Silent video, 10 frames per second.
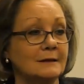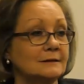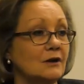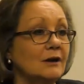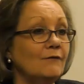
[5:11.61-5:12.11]

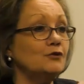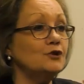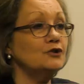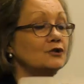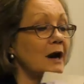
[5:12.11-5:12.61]
So level
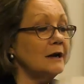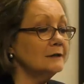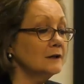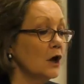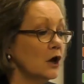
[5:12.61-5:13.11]
2
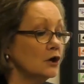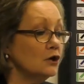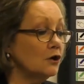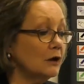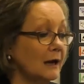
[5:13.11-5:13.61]
trainers,
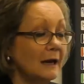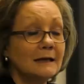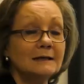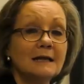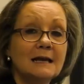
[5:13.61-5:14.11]
you
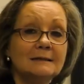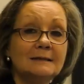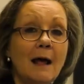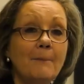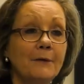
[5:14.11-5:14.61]
collect these
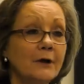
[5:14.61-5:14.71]
up.